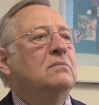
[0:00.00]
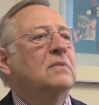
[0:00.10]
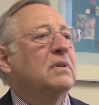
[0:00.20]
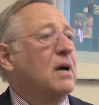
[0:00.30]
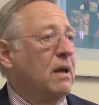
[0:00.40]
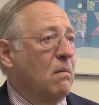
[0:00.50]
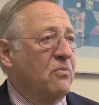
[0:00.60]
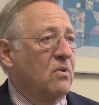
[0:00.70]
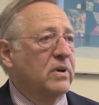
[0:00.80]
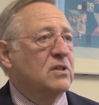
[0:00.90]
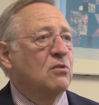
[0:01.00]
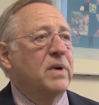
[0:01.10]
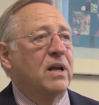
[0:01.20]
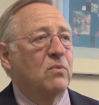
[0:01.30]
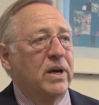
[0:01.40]
not helpful in so
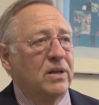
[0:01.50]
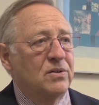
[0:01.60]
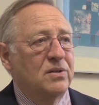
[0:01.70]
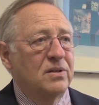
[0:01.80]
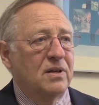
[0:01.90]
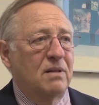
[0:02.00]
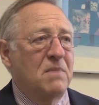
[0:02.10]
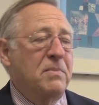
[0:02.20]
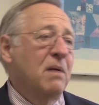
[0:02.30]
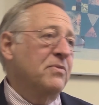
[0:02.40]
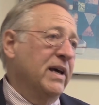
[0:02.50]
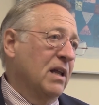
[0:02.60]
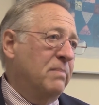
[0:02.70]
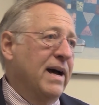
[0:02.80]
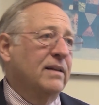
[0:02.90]
many ways. And maybe I'm
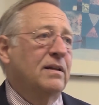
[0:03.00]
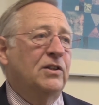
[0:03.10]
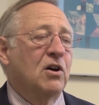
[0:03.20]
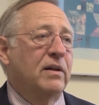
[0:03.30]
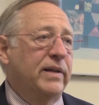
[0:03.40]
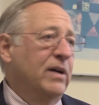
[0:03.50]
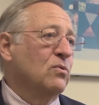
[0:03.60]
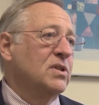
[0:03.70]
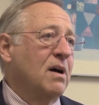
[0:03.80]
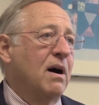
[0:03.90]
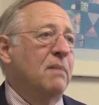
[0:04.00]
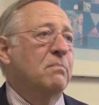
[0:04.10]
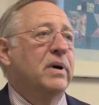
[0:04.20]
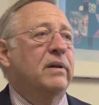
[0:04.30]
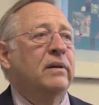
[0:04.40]
thinking back to John Dingell's time,
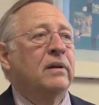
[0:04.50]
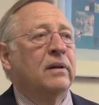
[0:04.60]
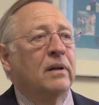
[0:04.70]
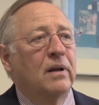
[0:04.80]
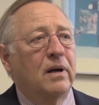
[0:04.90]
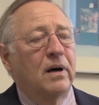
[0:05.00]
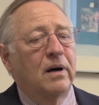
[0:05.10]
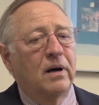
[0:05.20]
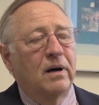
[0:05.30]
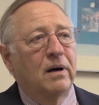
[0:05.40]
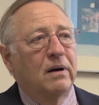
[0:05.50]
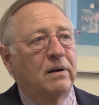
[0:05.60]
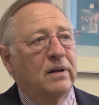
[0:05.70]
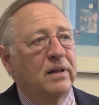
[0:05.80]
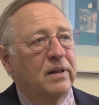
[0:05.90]
but
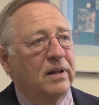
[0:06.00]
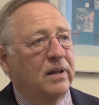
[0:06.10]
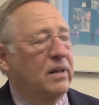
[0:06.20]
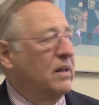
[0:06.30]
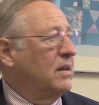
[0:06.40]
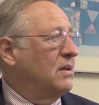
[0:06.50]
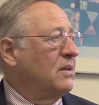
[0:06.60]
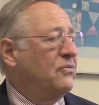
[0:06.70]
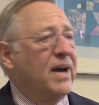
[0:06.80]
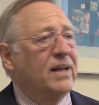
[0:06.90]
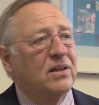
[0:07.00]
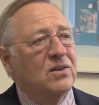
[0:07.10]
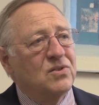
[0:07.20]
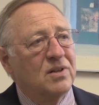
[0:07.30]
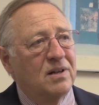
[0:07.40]
The fact
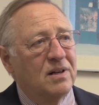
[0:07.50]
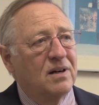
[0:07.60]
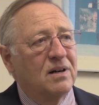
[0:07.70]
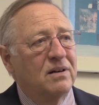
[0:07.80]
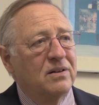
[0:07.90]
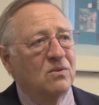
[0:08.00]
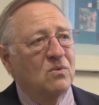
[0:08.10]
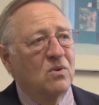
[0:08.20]
is that you